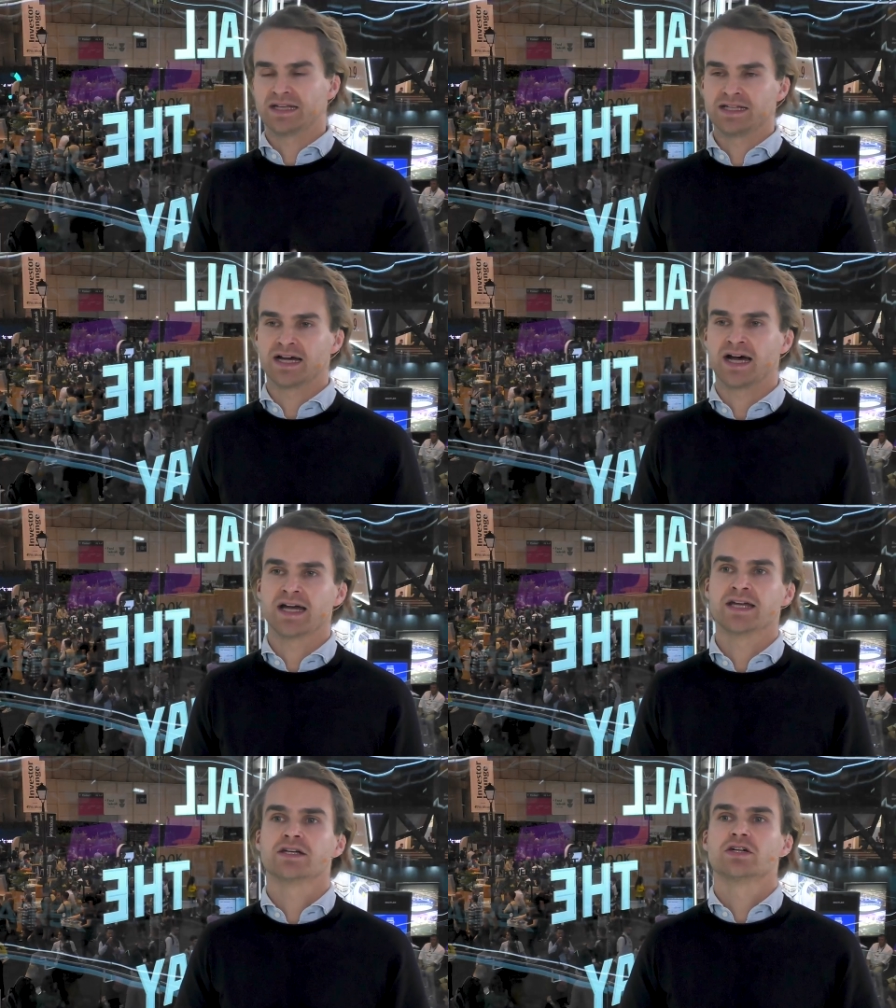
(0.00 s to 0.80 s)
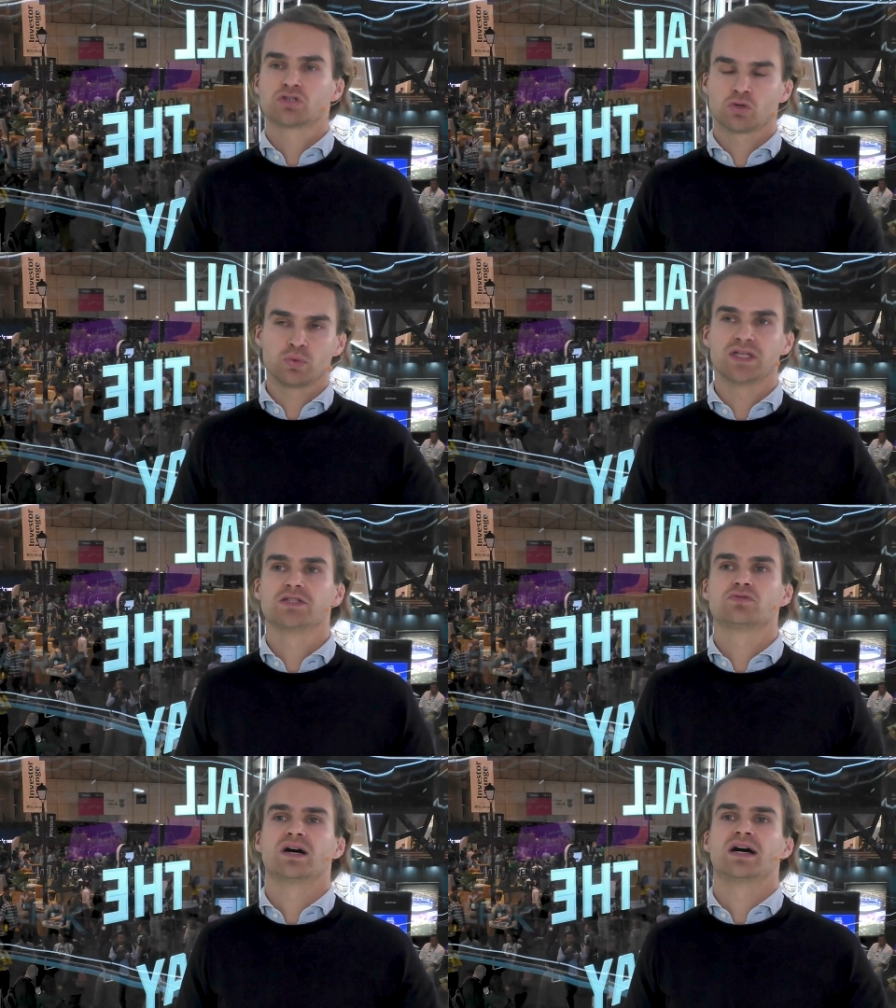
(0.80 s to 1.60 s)
AI to really
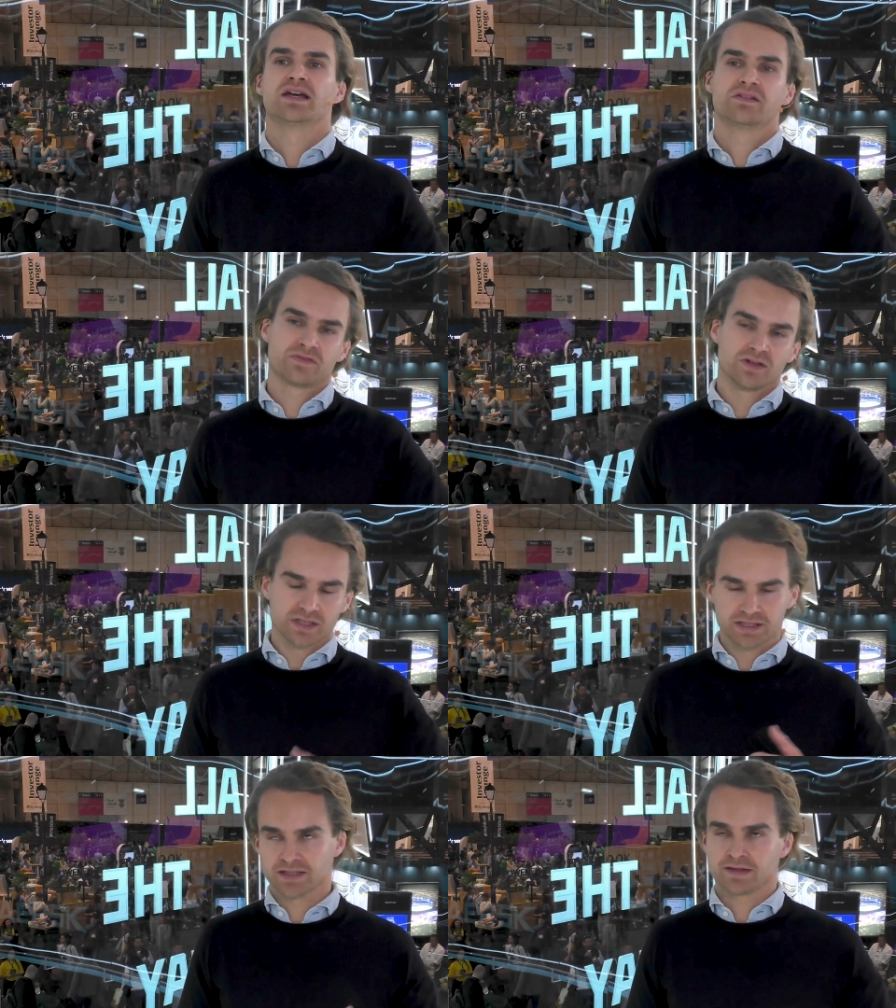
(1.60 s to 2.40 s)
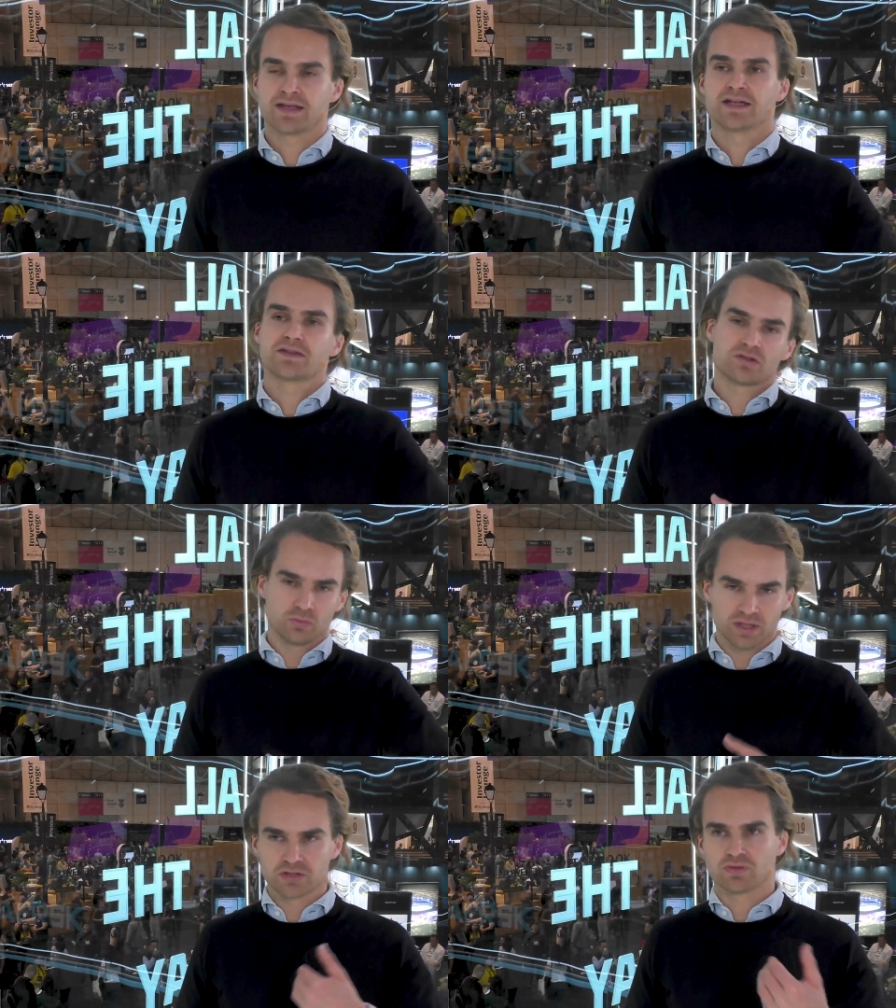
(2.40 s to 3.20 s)
drive the insights, to
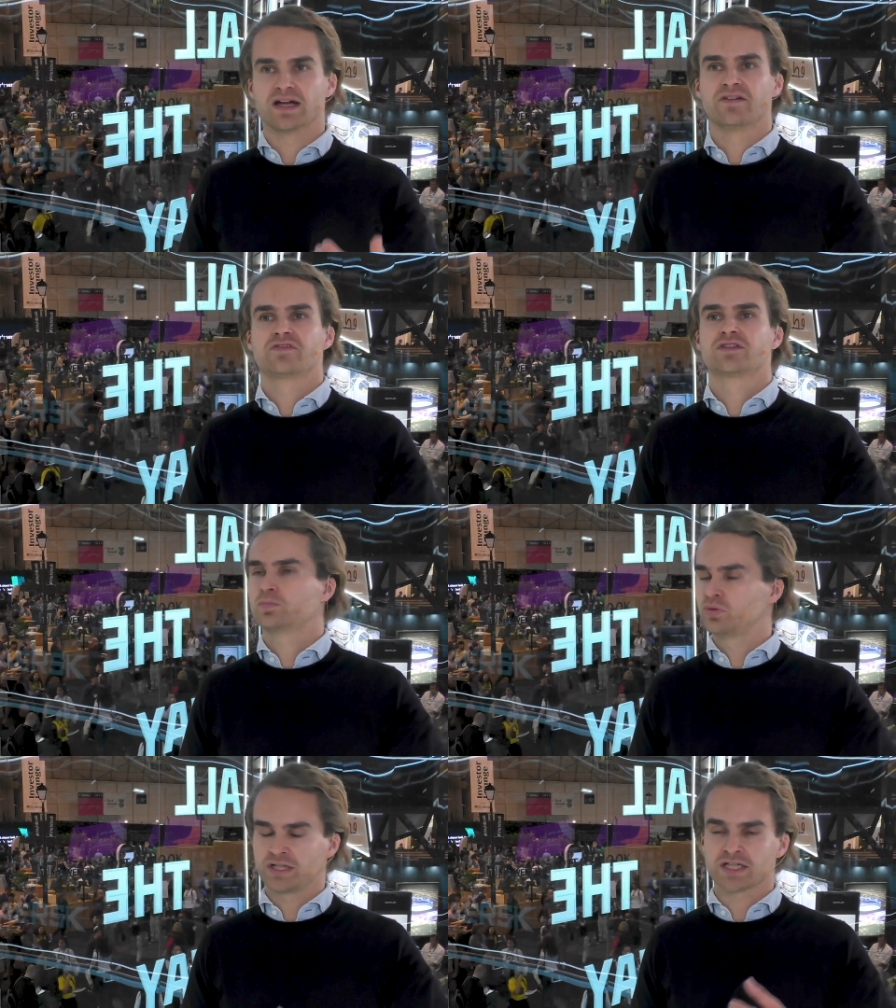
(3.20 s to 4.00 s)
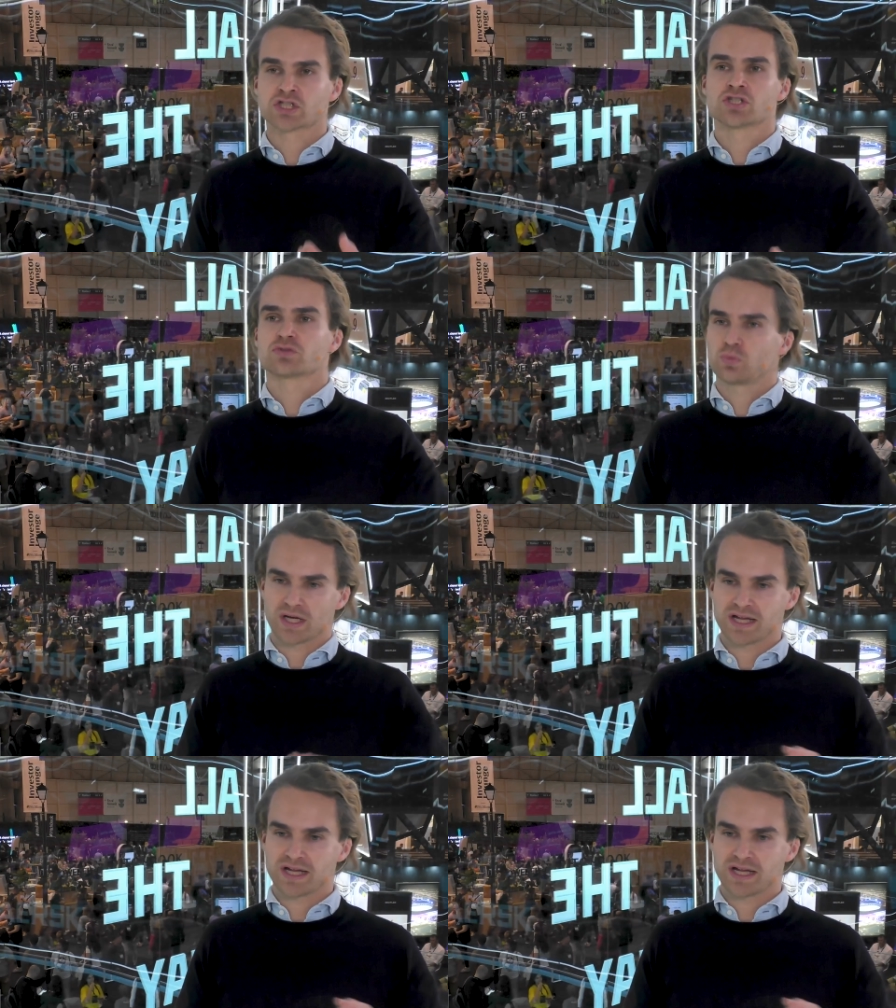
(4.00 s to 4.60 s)
really drive the predictions, what